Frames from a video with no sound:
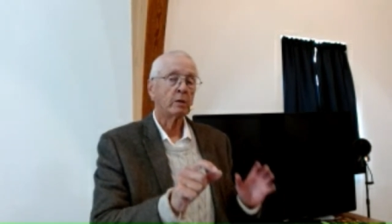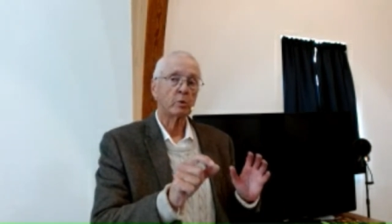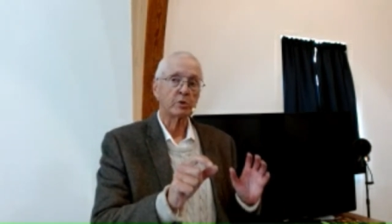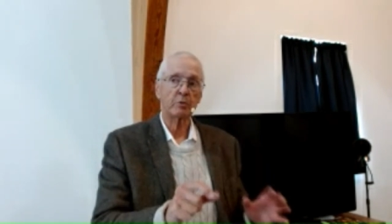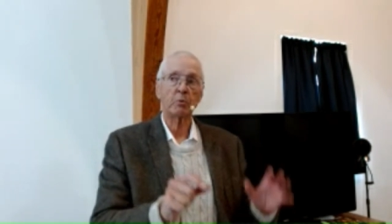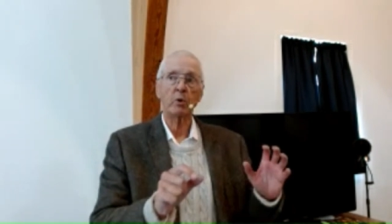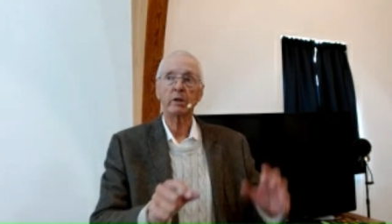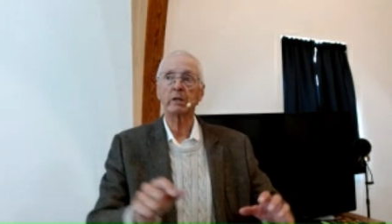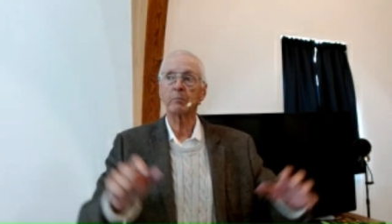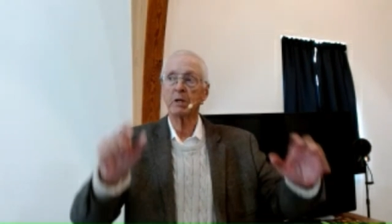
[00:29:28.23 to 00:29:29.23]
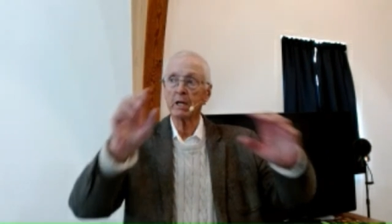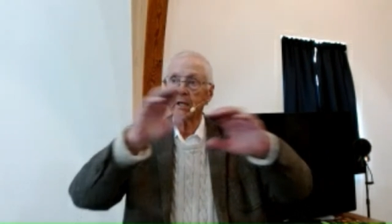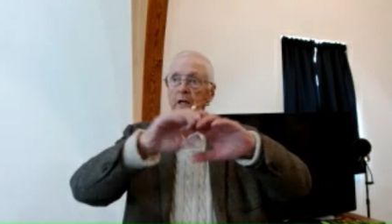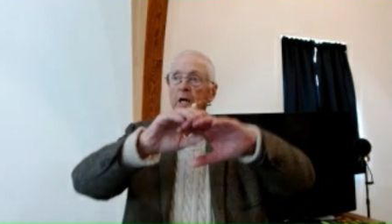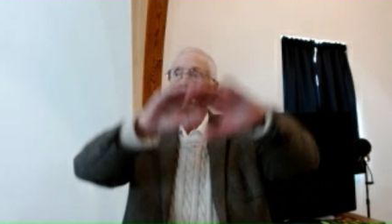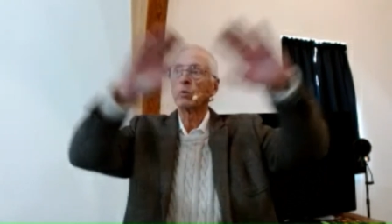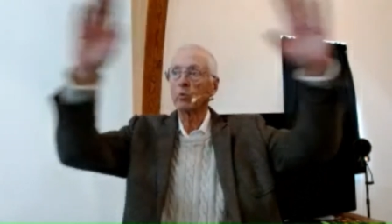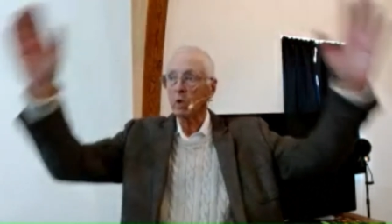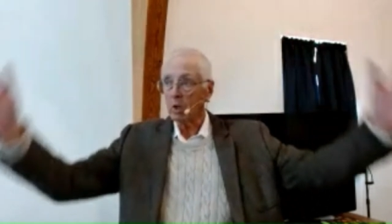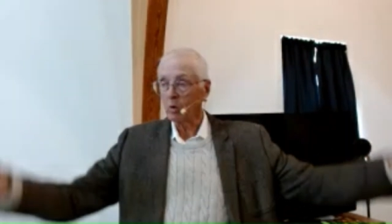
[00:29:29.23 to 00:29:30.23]
was appointed by
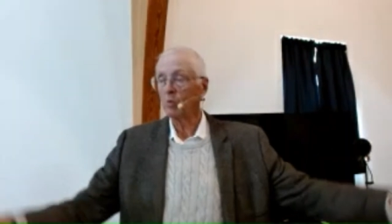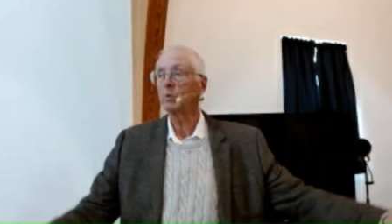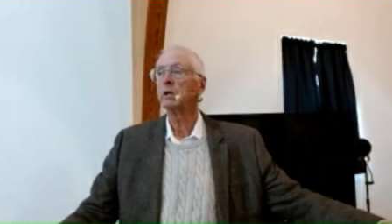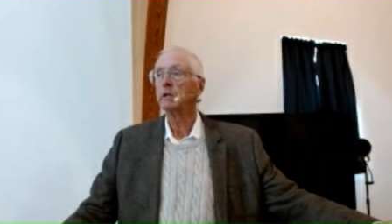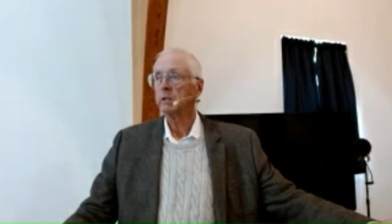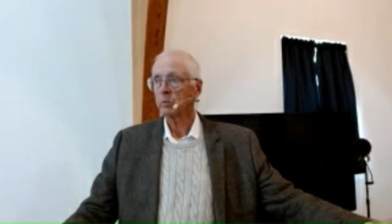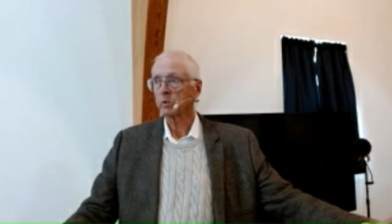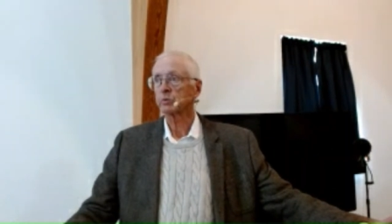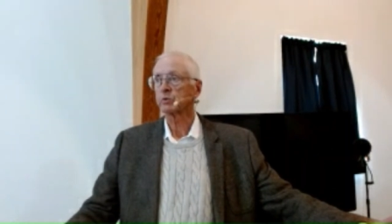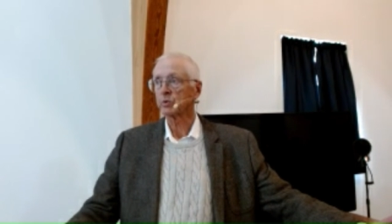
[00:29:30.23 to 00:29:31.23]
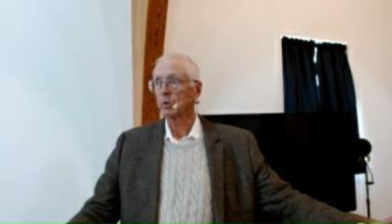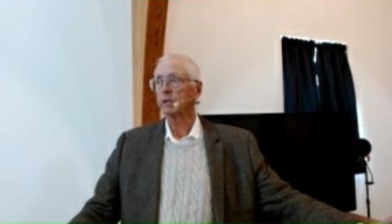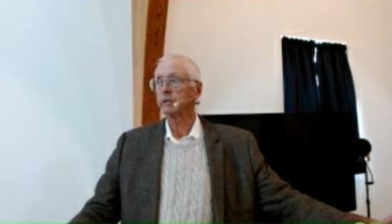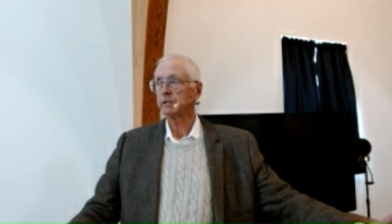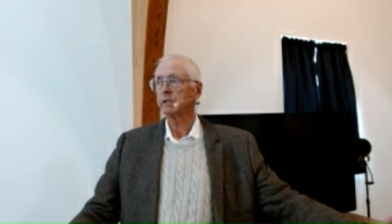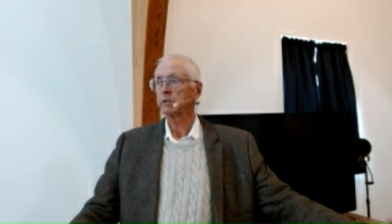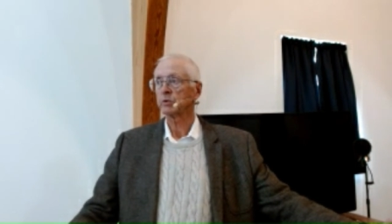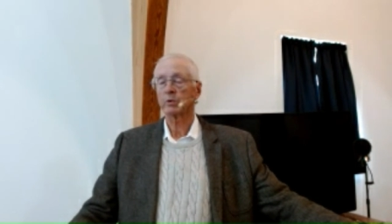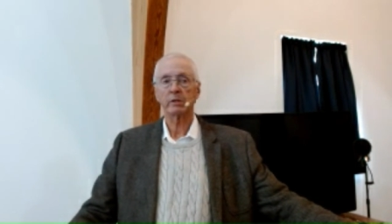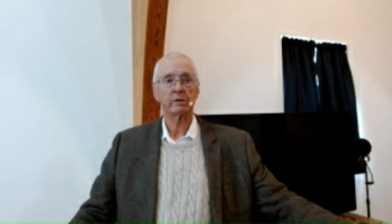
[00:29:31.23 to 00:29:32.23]
Rome, which was ruling the
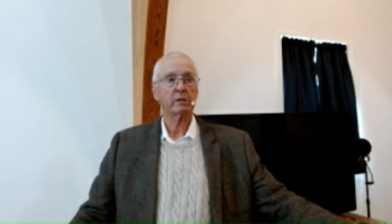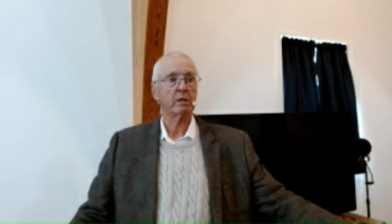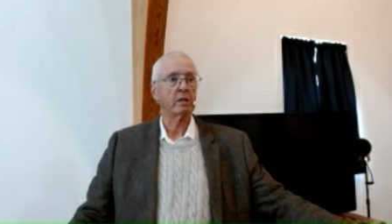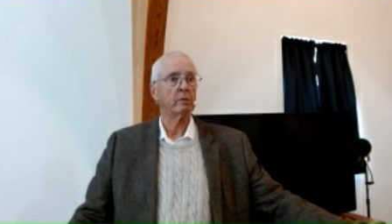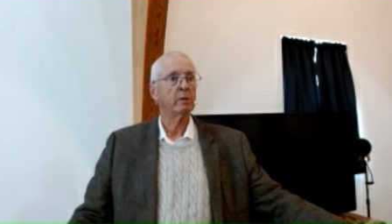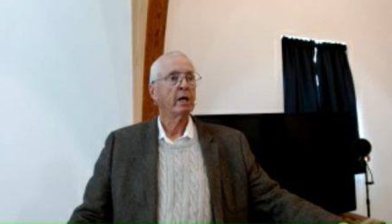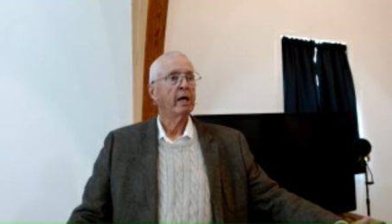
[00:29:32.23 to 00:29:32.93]
territory at the time,